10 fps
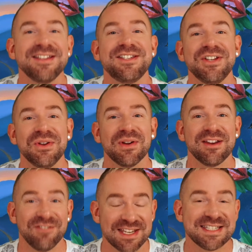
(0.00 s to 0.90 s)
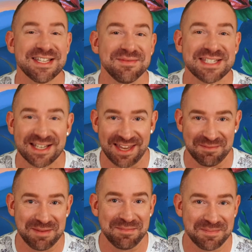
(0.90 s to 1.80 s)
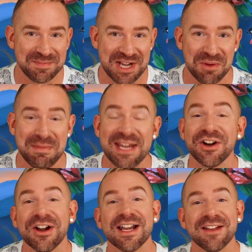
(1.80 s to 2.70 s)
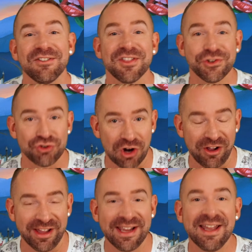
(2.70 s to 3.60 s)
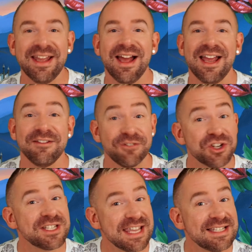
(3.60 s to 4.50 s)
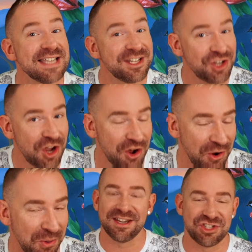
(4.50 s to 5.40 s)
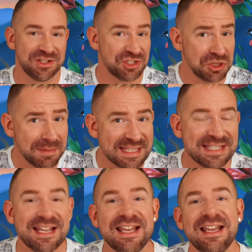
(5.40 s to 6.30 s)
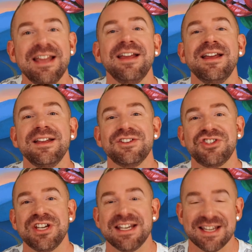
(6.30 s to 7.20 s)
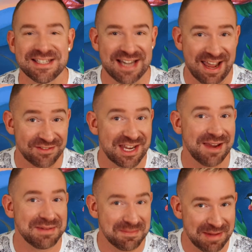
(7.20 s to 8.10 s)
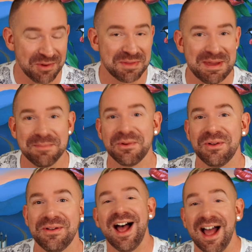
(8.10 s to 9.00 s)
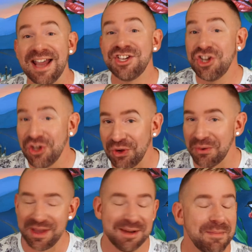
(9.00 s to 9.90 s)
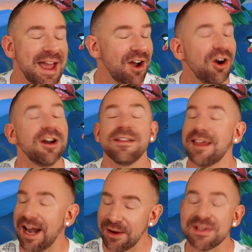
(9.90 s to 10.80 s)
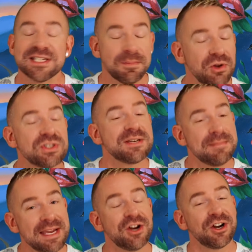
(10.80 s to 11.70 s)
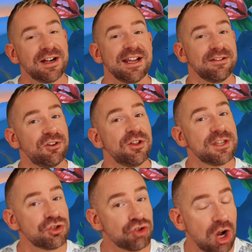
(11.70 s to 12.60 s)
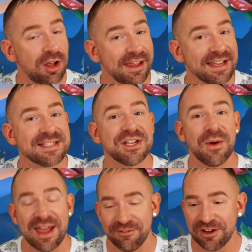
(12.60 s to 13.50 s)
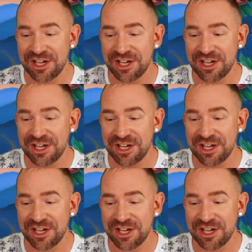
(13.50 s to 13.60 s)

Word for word: to convince them to let me, you know, meet her and give her the drawing. At first they said no. She's too busy. She doesn't have time to meet with people. I knew in my heart that I was supposed to meet her and give her this drawing. So every